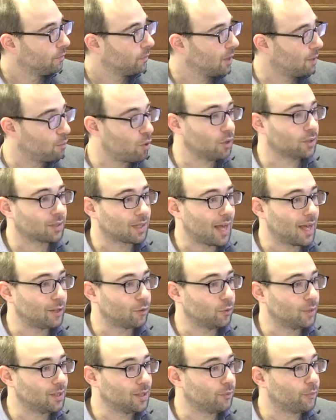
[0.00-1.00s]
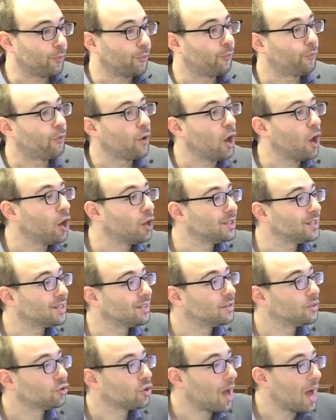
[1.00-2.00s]
In most countries, at the
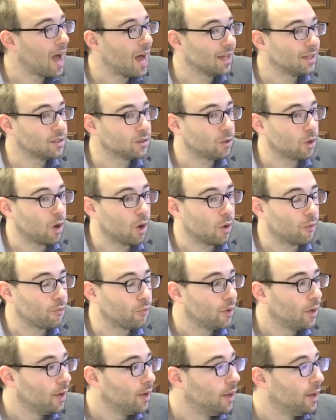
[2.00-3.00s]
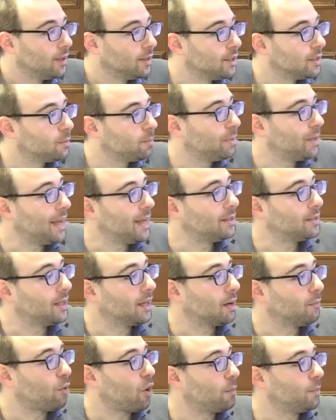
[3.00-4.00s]
first chance of
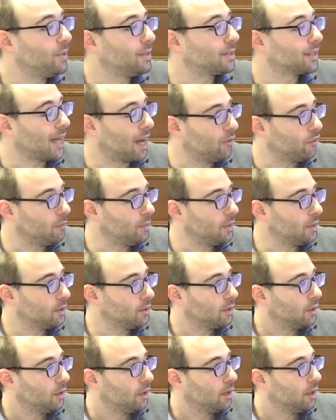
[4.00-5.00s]
displacing a populist government,